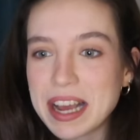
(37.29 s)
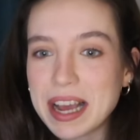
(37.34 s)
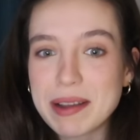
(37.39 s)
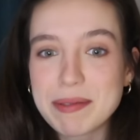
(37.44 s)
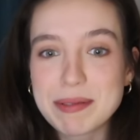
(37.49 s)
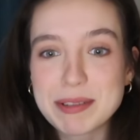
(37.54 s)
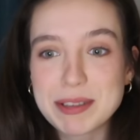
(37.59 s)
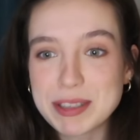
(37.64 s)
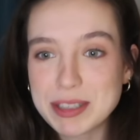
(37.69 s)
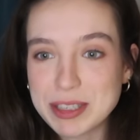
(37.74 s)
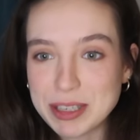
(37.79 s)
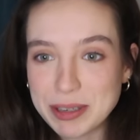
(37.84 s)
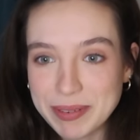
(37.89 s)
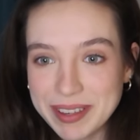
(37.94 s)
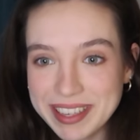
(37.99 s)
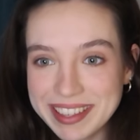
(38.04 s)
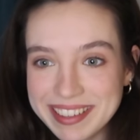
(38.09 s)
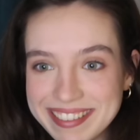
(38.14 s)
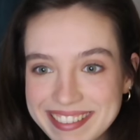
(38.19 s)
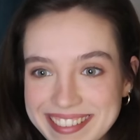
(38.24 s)
I was
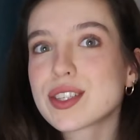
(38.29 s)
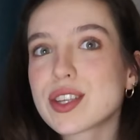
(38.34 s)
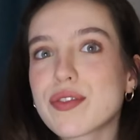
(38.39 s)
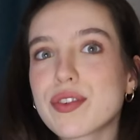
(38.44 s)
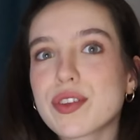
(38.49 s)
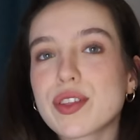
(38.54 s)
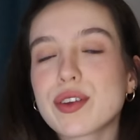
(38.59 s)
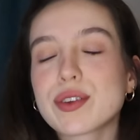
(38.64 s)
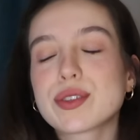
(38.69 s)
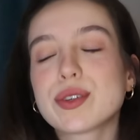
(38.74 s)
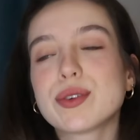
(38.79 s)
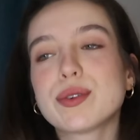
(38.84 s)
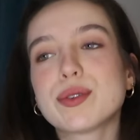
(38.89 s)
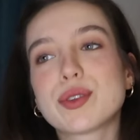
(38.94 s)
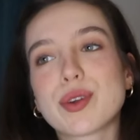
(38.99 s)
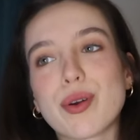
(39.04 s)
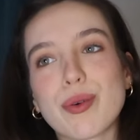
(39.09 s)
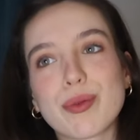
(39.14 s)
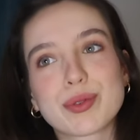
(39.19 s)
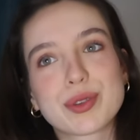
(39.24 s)
doing. So for those who
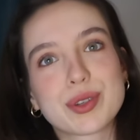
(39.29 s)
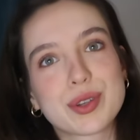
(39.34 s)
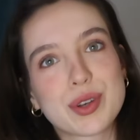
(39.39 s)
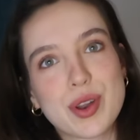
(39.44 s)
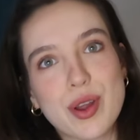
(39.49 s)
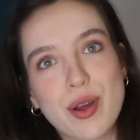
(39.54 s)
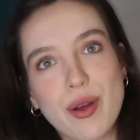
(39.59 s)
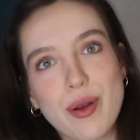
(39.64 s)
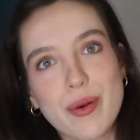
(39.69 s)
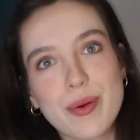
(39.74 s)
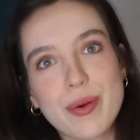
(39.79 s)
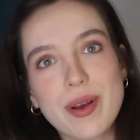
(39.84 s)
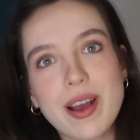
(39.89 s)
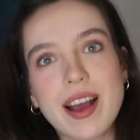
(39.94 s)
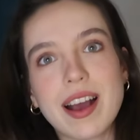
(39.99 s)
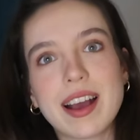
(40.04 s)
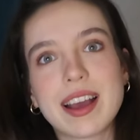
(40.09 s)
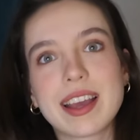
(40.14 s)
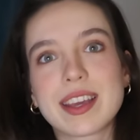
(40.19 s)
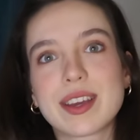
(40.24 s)
don't know,
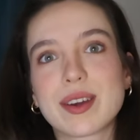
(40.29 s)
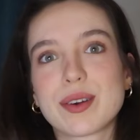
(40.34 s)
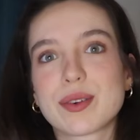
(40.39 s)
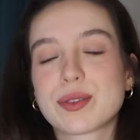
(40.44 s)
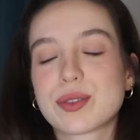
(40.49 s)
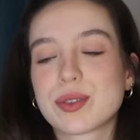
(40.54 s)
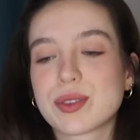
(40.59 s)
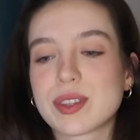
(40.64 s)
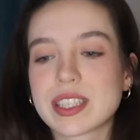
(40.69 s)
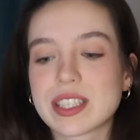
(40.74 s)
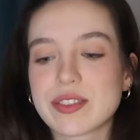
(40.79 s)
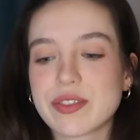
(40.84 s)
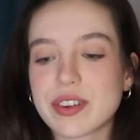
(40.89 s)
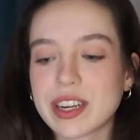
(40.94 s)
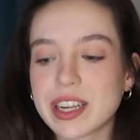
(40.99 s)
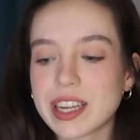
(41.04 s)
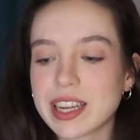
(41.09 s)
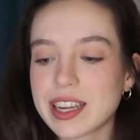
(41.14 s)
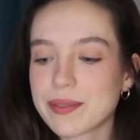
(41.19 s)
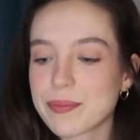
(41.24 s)
I go to this
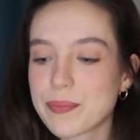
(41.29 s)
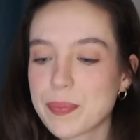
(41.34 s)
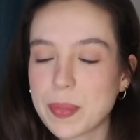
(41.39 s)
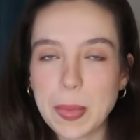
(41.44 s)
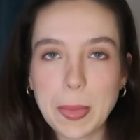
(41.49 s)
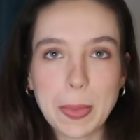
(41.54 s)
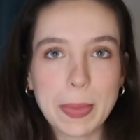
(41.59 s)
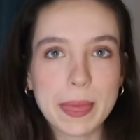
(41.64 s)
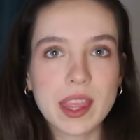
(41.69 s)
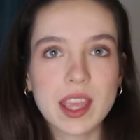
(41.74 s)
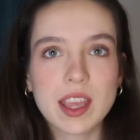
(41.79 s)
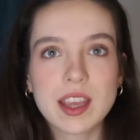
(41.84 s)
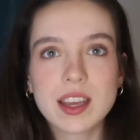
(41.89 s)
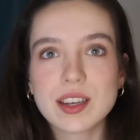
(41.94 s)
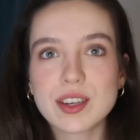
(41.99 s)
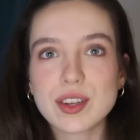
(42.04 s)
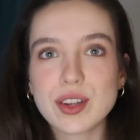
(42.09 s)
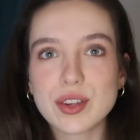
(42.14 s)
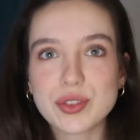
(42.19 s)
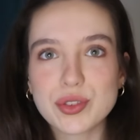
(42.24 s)
very
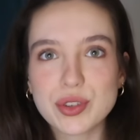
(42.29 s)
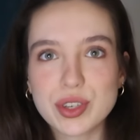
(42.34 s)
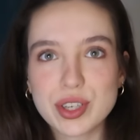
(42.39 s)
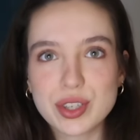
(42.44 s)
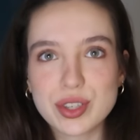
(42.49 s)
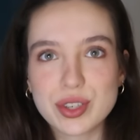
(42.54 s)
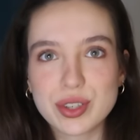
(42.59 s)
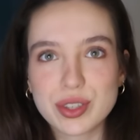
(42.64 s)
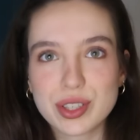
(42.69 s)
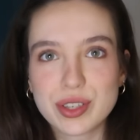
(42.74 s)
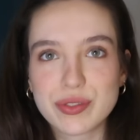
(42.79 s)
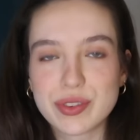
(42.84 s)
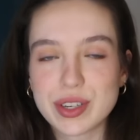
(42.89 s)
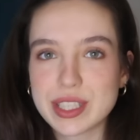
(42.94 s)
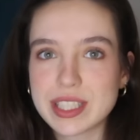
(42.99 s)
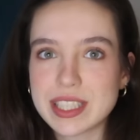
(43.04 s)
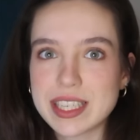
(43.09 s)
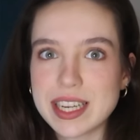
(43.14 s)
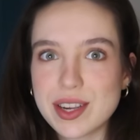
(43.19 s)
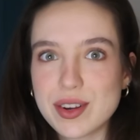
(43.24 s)
non-traditional
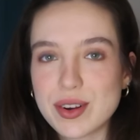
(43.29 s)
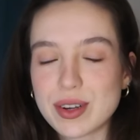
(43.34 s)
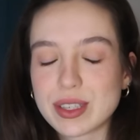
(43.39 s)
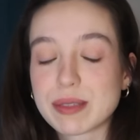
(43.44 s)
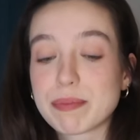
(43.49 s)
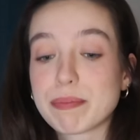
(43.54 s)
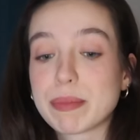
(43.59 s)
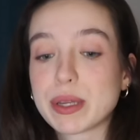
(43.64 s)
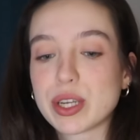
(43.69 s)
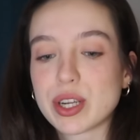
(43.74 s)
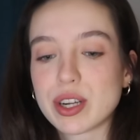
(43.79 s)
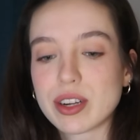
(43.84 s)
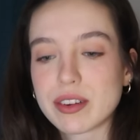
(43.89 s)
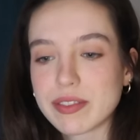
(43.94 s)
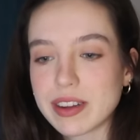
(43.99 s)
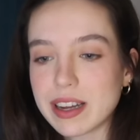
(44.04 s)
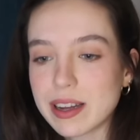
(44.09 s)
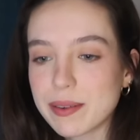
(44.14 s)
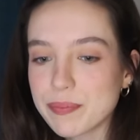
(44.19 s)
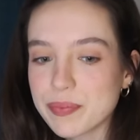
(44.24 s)
university called
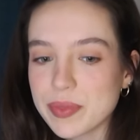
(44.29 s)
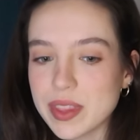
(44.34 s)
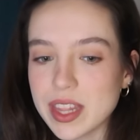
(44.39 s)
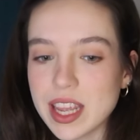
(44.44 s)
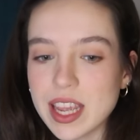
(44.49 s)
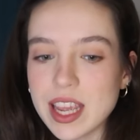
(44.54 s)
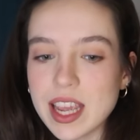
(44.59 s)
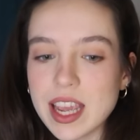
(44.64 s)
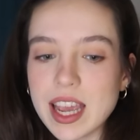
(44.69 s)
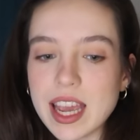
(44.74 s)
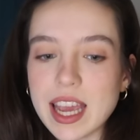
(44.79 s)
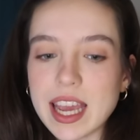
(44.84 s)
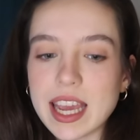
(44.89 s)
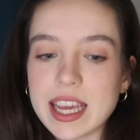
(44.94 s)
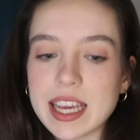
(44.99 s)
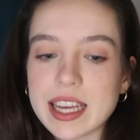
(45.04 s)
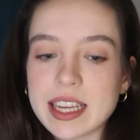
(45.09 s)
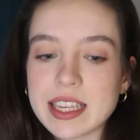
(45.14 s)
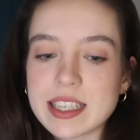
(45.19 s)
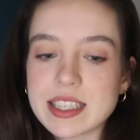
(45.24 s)
Minerva.
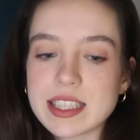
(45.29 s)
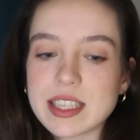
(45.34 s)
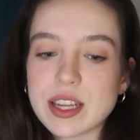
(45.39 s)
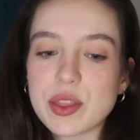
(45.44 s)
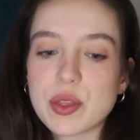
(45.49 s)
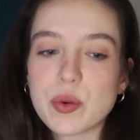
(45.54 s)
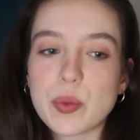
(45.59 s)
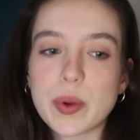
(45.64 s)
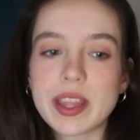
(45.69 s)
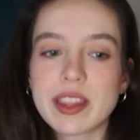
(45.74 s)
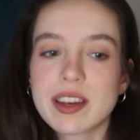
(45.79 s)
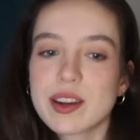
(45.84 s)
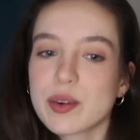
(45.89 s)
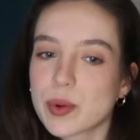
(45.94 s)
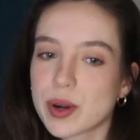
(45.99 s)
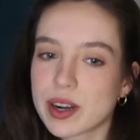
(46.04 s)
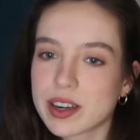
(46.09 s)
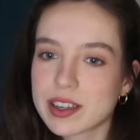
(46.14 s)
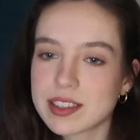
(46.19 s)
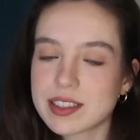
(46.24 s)
And the way that it
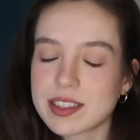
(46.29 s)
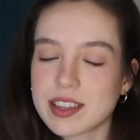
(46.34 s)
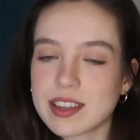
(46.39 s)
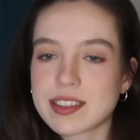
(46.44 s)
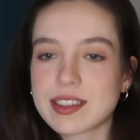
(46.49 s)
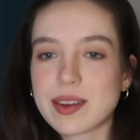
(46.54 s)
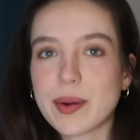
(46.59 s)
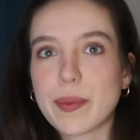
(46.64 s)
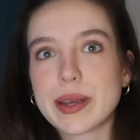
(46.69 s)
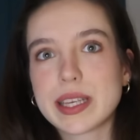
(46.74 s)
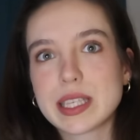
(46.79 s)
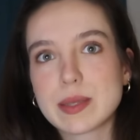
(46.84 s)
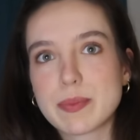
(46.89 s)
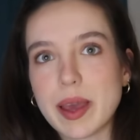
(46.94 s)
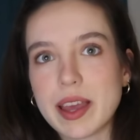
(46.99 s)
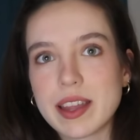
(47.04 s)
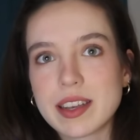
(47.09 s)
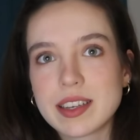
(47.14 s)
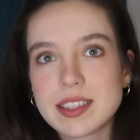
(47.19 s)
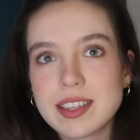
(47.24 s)
works is that we
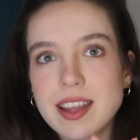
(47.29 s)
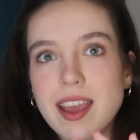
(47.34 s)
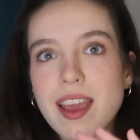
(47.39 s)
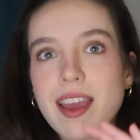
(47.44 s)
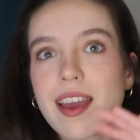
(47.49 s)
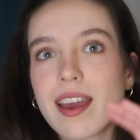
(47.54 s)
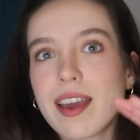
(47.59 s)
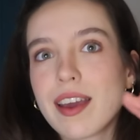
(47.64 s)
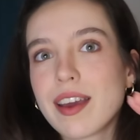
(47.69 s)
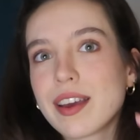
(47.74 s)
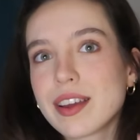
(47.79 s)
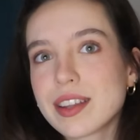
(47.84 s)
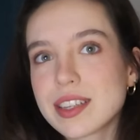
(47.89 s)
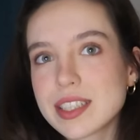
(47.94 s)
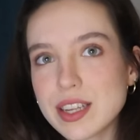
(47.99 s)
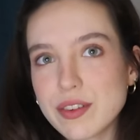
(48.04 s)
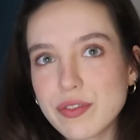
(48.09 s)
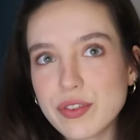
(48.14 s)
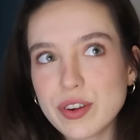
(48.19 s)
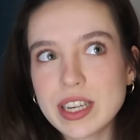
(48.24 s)
spend
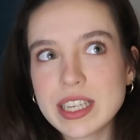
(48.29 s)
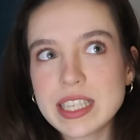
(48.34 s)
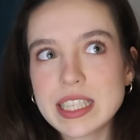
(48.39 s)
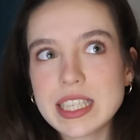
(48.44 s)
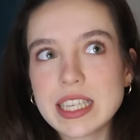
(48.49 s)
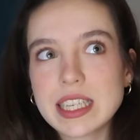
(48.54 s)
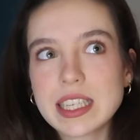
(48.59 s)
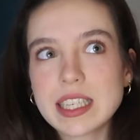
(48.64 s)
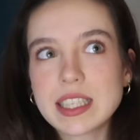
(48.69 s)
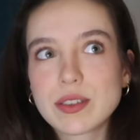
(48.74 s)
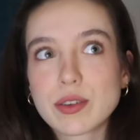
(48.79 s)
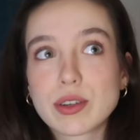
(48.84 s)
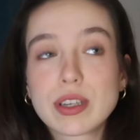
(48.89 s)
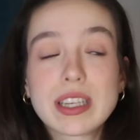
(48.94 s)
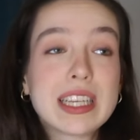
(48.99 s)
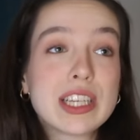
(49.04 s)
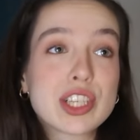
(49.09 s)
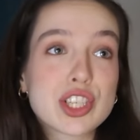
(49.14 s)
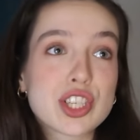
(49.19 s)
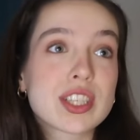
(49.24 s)

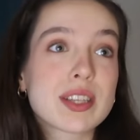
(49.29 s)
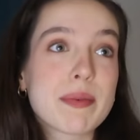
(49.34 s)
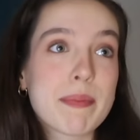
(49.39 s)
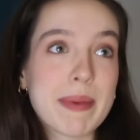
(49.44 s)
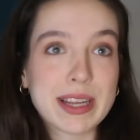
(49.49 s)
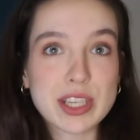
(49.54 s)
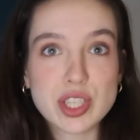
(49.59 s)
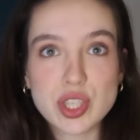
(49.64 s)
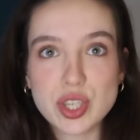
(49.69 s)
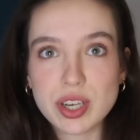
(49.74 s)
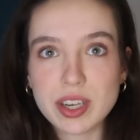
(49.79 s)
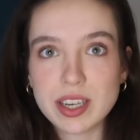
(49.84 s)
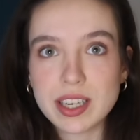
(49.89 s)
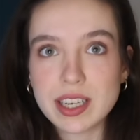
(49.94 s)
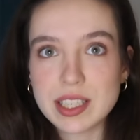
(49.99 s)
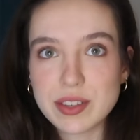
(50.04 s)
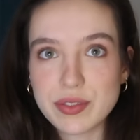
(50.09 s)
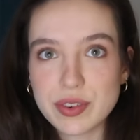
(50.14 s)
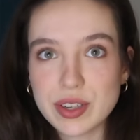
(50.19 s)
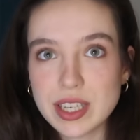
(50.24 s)
each semester in
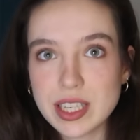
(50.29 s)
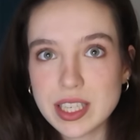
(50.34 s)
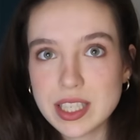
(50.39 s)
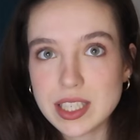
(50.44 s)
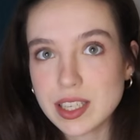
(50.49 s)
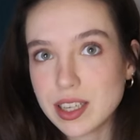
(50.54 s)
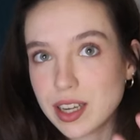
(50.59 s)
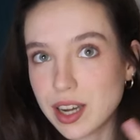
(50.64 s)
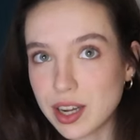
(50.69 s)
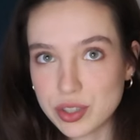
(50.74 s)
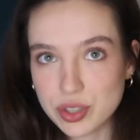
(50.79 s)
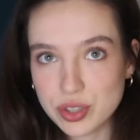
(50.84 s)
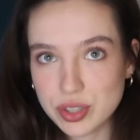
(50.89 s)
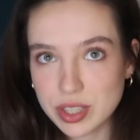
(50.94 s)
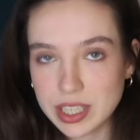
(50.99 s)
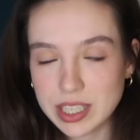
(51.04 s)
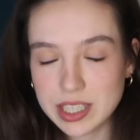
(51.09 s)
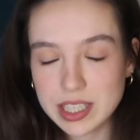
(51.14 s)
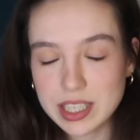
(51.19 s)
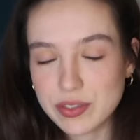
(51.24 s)
a different
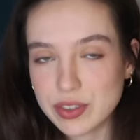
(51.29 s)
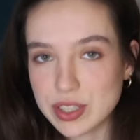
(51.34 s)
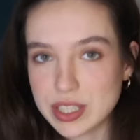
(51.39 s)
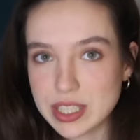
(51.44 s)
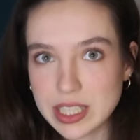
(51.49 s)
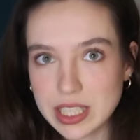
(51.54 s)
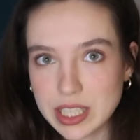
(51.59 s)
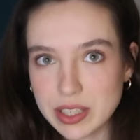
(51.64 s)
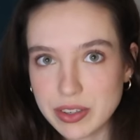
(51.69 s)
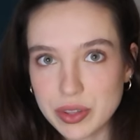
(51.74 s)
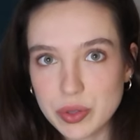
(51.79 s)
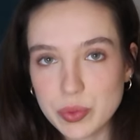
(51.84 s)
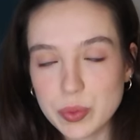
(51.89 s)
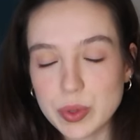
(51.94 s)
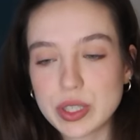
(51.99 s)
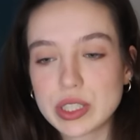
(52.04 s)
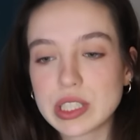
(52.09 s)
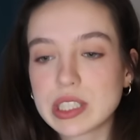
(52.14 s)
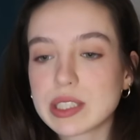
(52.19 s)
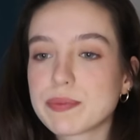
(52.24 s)
country, in a different city around the
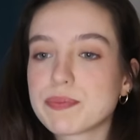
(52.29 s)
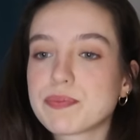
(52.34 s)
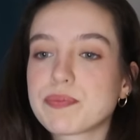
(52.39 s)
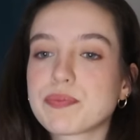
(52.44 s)
world.